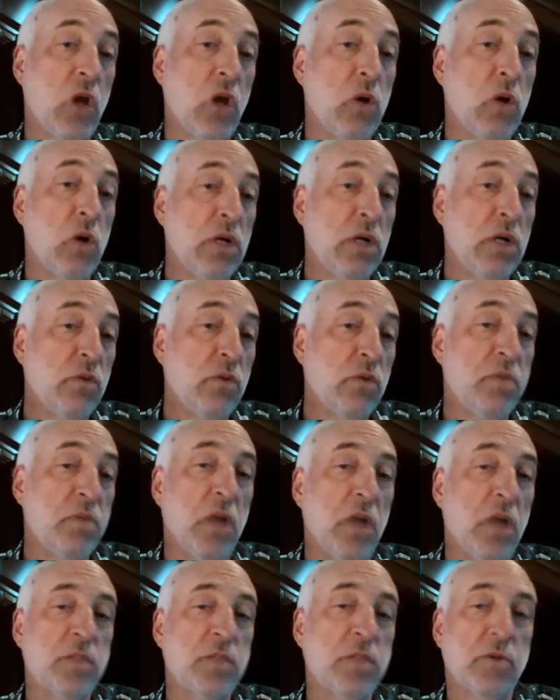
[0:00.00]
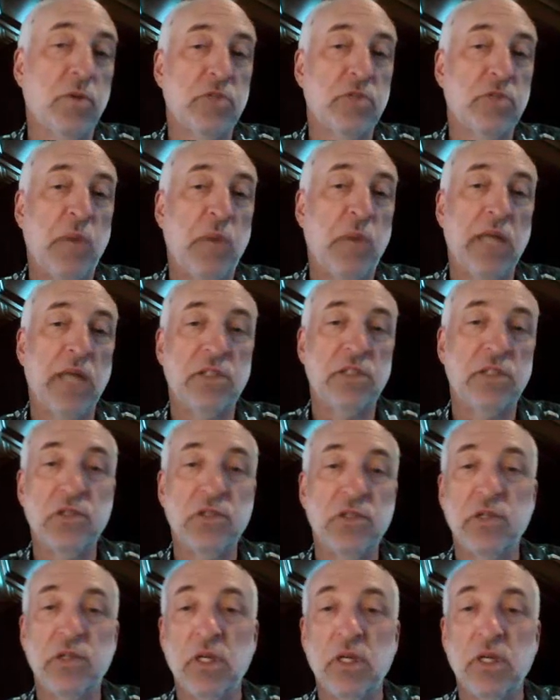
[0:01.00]
So with multiple
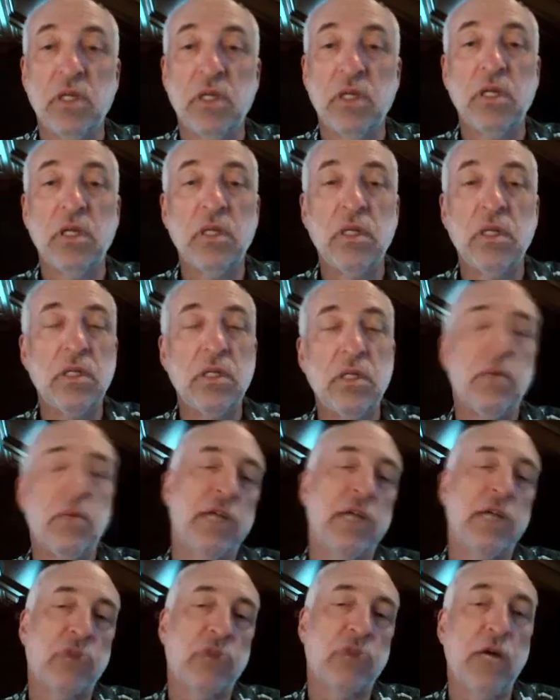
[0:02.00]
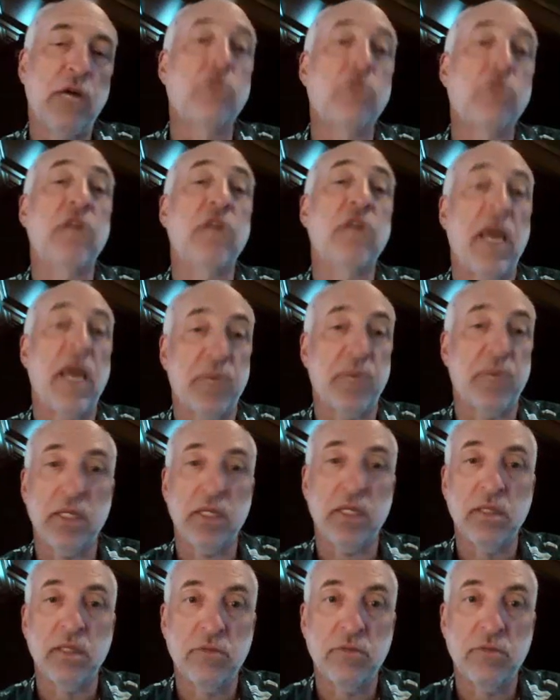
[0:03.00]
responses, you might try
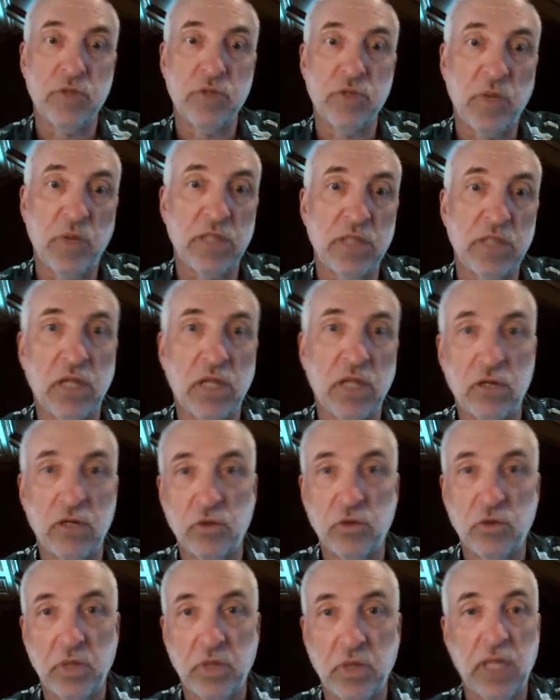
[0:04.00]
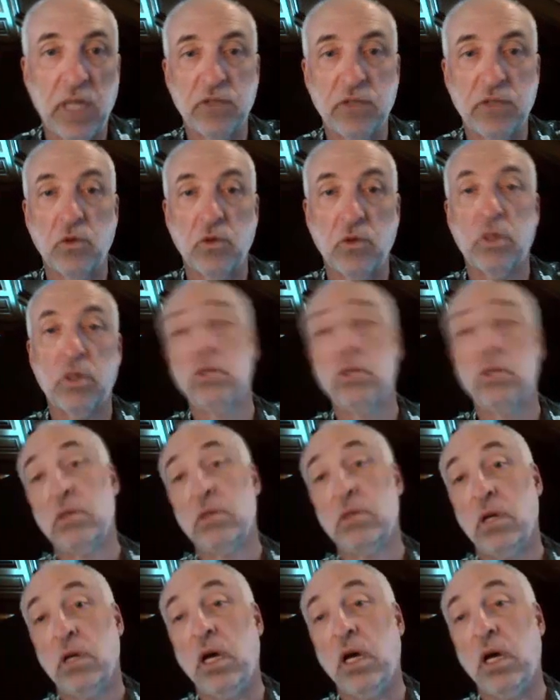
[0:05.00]
overlapping response contour plots,
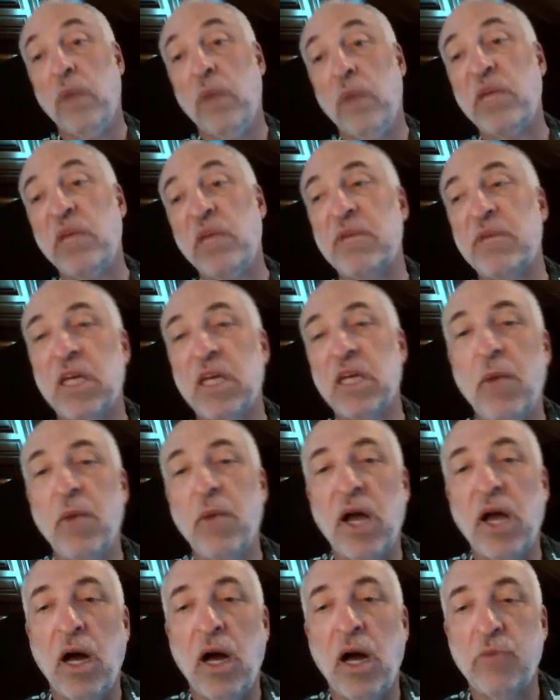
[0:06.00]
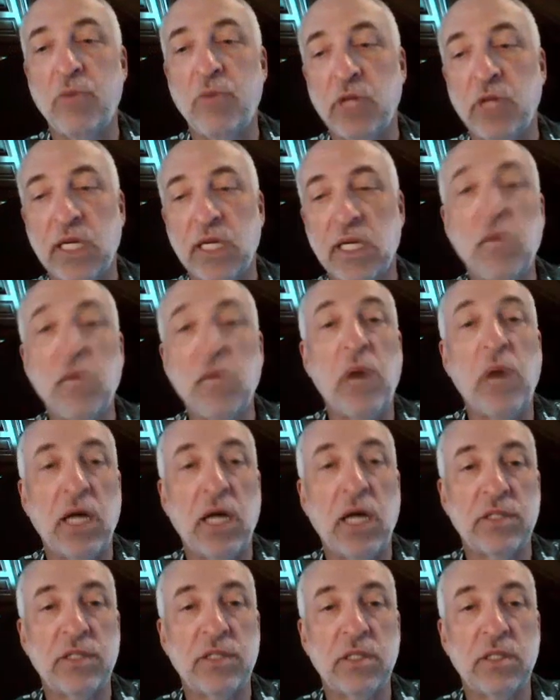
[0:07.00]
or maybe come up with a
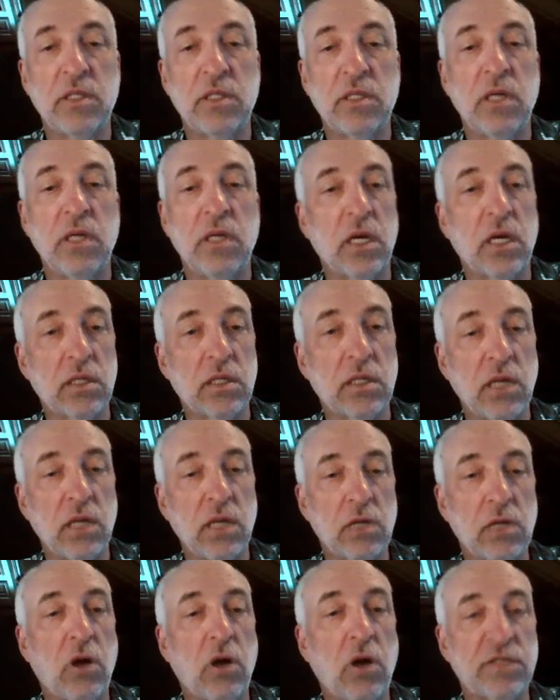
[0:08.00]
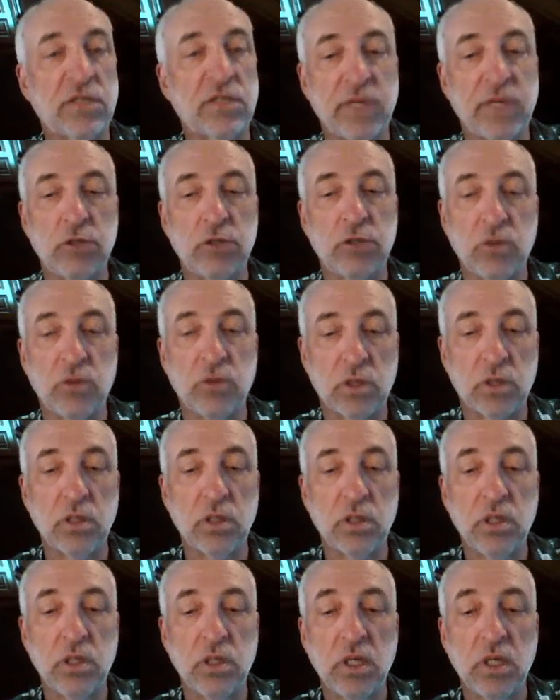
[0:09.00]
composite a cost function
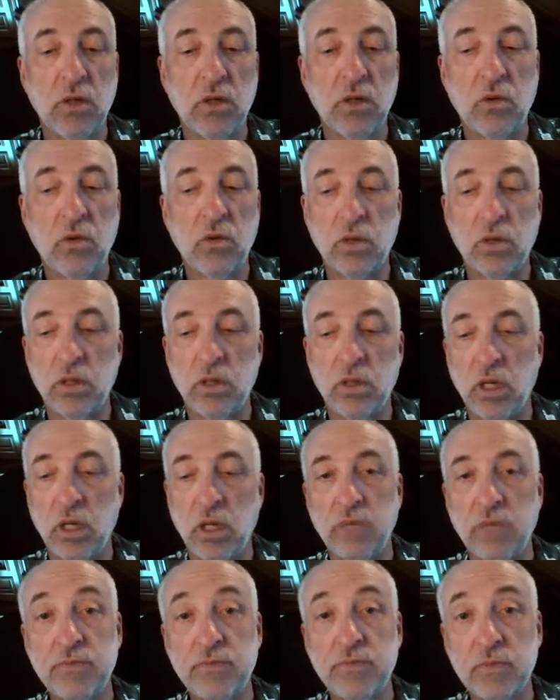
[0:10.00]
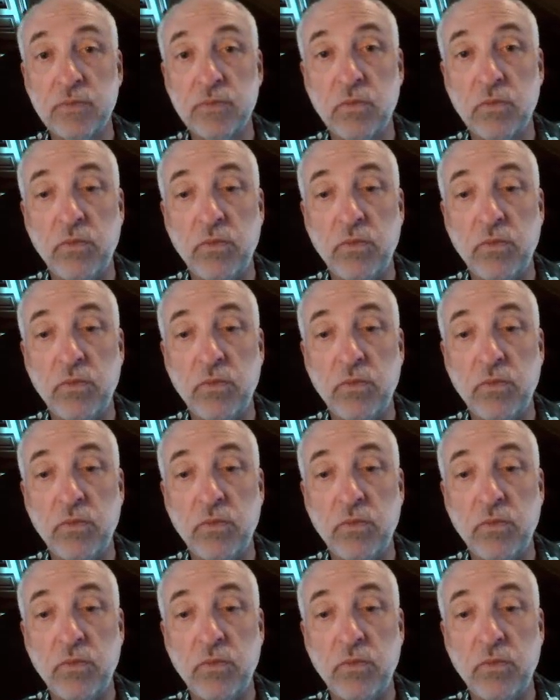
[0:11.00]
or a